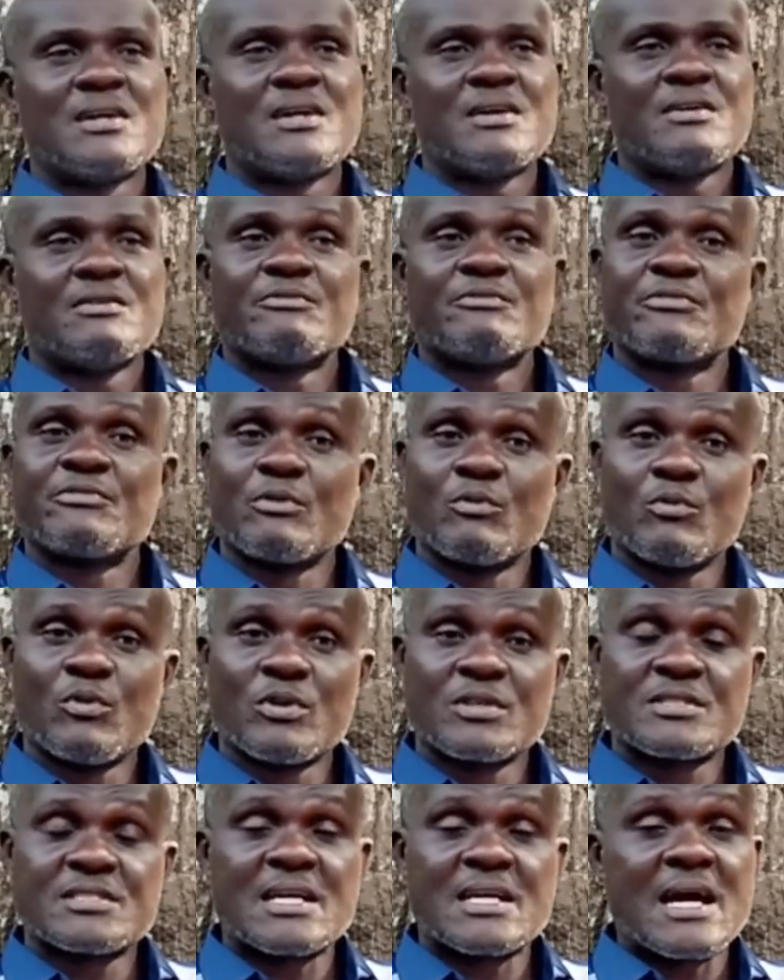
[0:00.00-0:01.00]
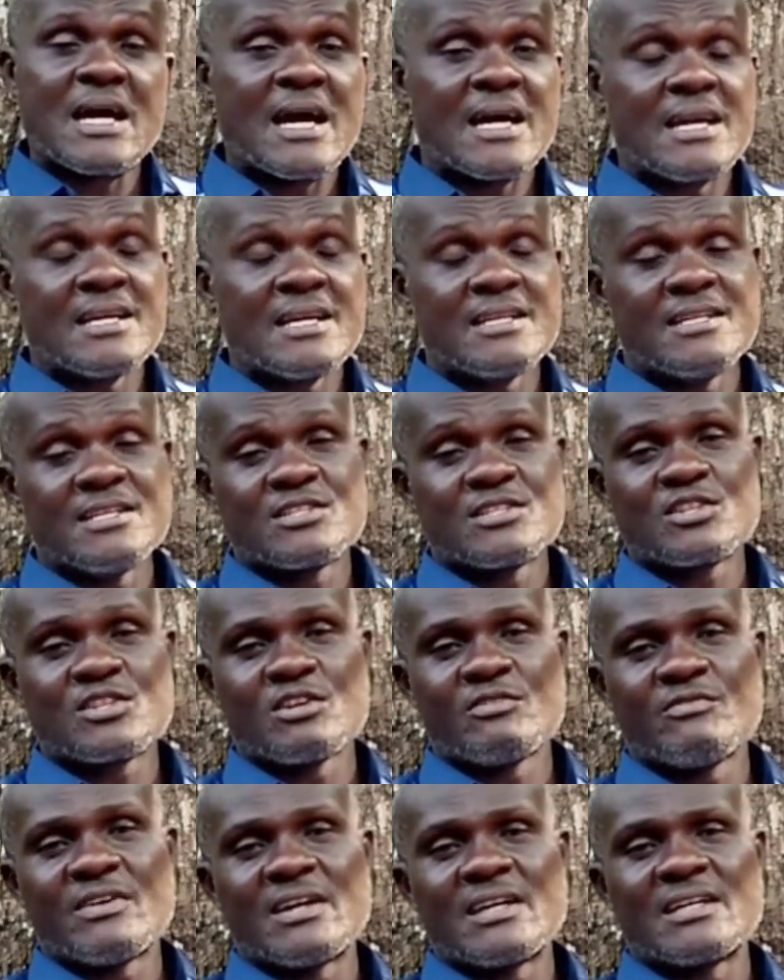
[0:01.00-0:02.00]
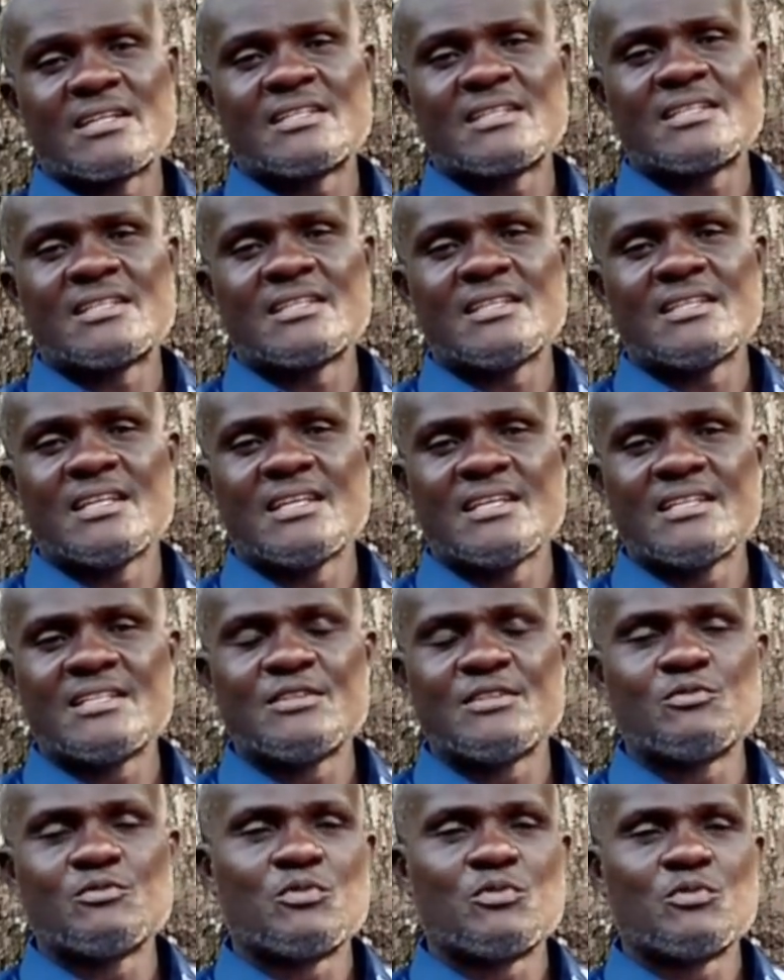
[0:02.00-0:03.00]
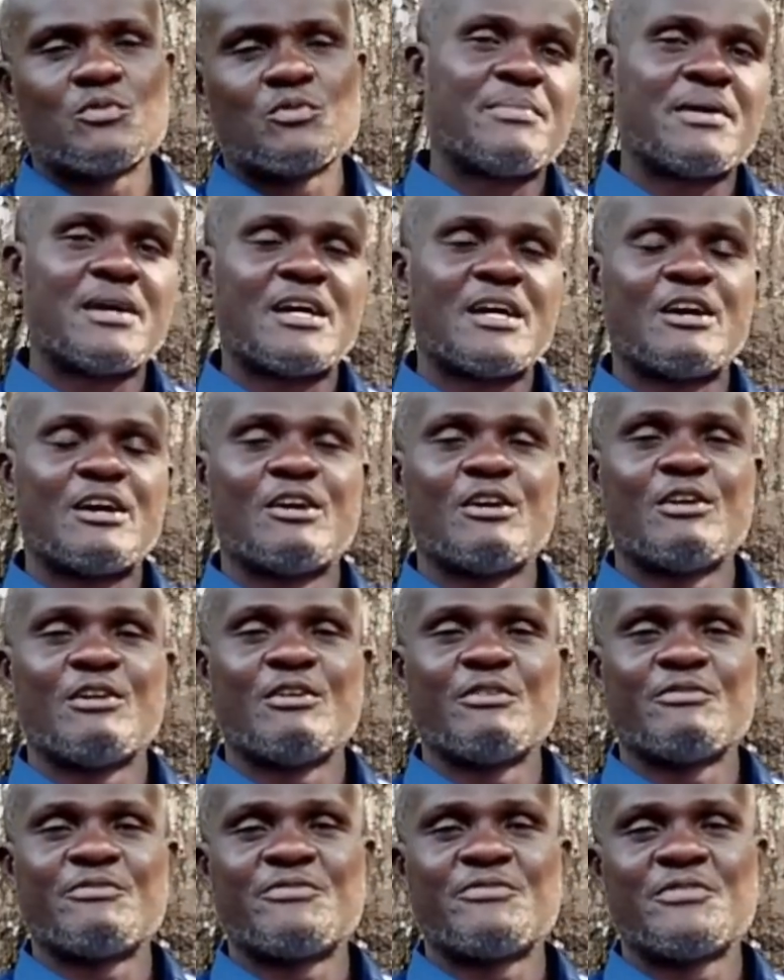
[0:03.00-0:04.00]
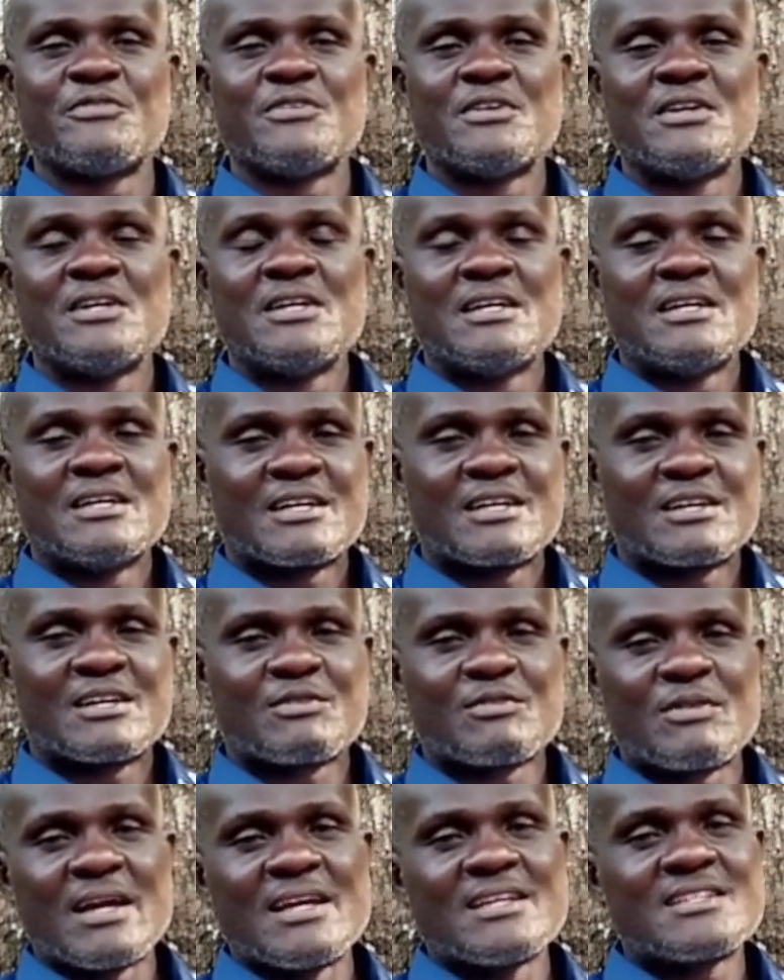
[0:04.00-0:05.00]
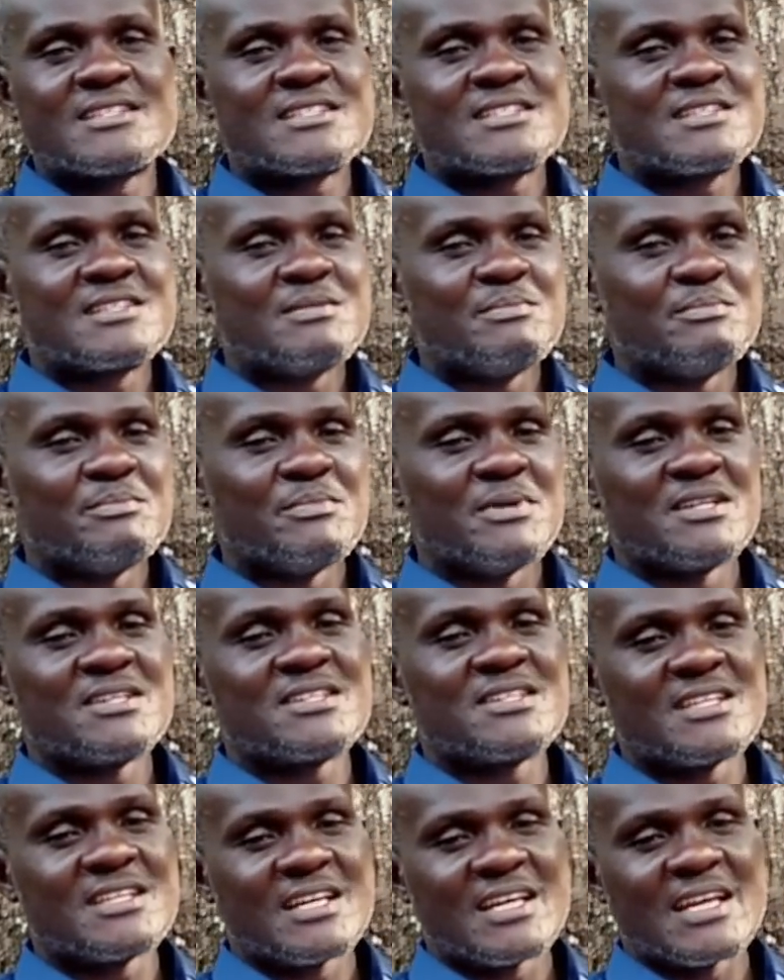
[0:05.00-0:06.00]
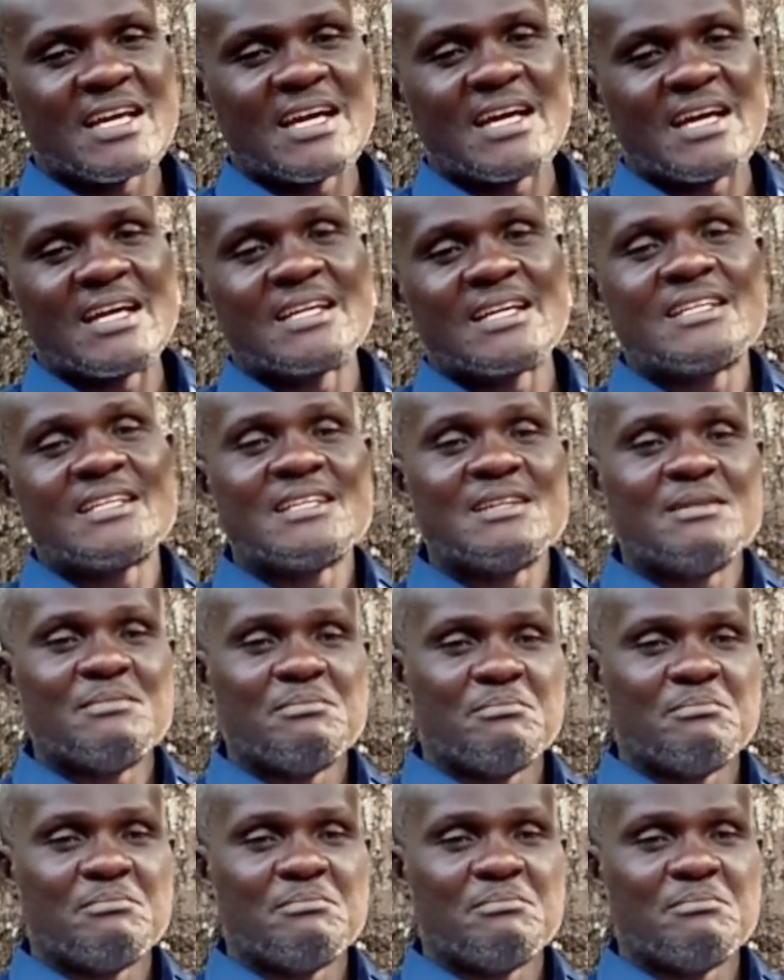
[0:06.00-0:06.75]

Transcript: From what I discovered, the lady was formerly a member of Christ Mercy Land Ministry,